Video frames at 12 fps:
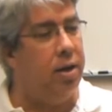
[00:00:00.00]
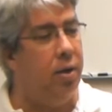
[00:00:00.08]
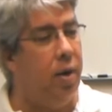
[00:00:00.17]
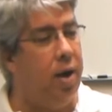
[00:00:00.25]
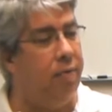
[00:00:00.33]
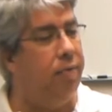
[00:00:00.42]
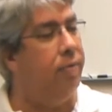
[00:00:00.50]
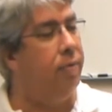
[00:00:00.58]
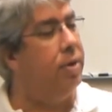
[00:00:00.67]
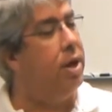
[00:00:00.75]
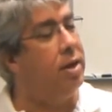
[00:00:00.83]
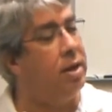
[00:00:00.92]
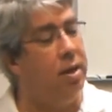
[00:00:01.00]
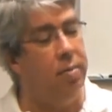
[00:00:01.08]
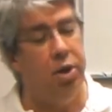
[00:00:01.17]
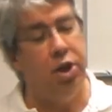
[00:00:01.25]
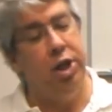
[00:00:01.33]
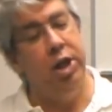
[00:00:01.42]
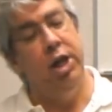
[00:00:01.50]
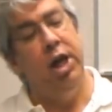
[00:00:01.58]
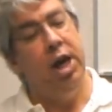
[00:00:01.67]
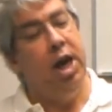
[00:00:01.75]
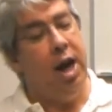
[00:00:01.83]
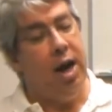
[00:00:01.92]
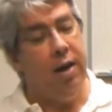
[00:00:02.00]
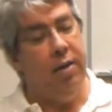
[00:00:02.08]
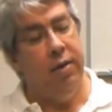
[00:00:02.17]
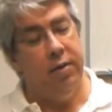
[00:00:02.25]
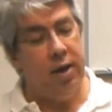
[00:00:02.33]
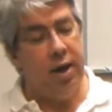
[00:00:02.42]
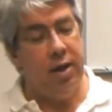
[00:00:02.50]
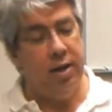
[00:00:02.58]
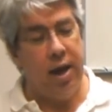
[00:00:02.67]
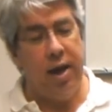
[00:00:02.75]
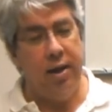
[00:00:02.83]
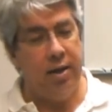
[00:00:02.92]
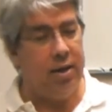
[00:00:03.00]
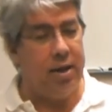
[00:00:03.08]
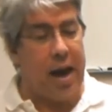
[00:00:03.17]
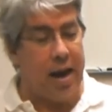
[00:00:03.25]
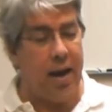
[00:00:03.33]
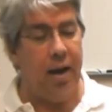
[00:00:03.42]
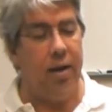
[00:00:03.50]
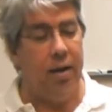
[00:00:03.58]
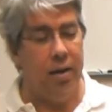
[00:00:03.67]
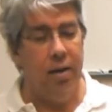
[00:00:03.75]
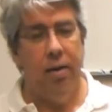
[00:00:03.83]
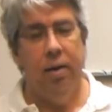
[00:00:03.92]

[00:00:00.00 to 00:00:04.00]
COF testing machine, and this is a static